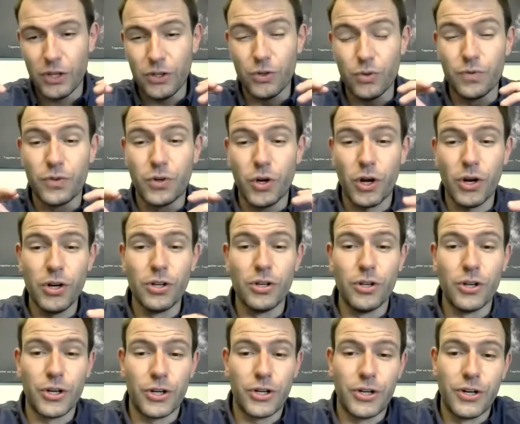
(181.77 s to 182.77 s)
you've got to
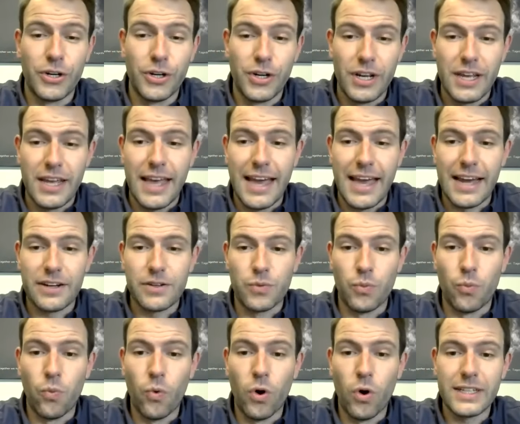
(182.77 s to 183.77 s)
look at
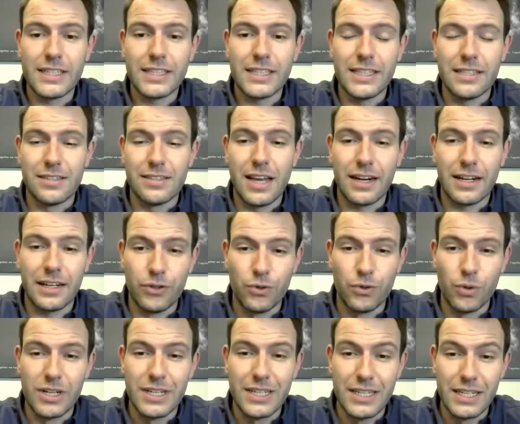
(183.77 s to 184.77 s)
what exactly
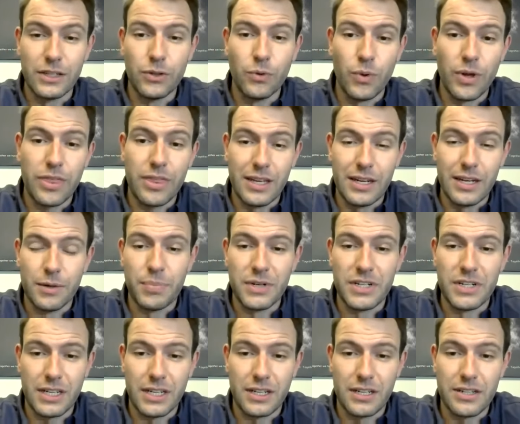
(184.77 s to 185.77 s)
you are dealing with in a
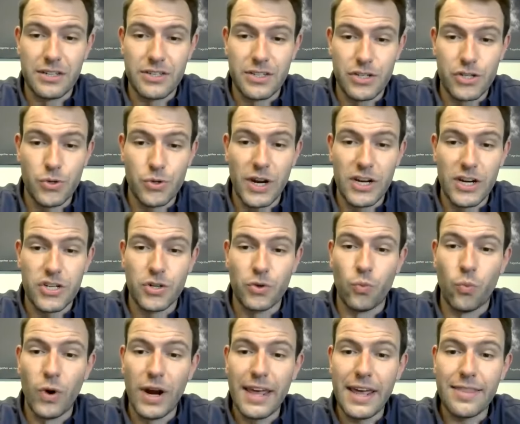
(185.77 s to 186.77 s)
particular
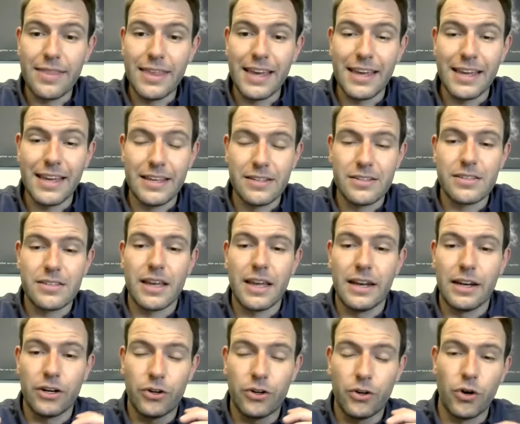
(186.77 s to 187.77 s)
situation where there is
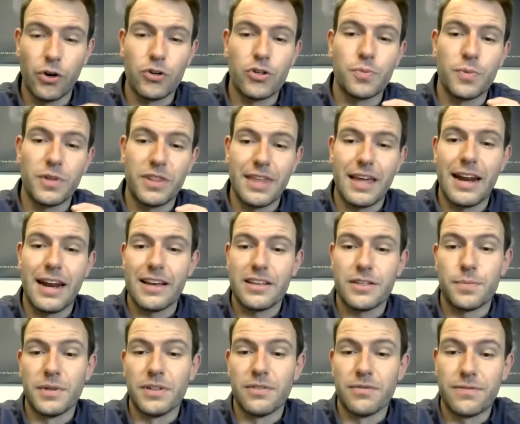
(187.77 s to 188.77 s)
an encroachment that
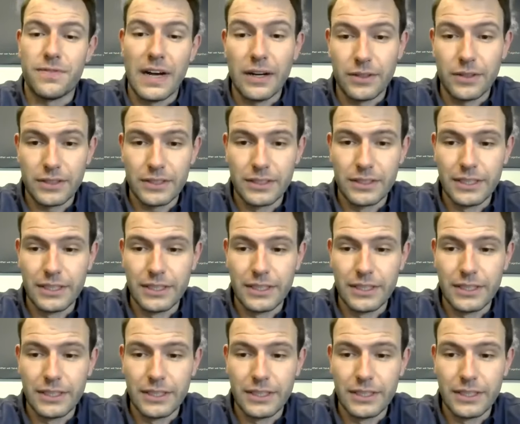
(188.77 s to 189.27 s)
has been found.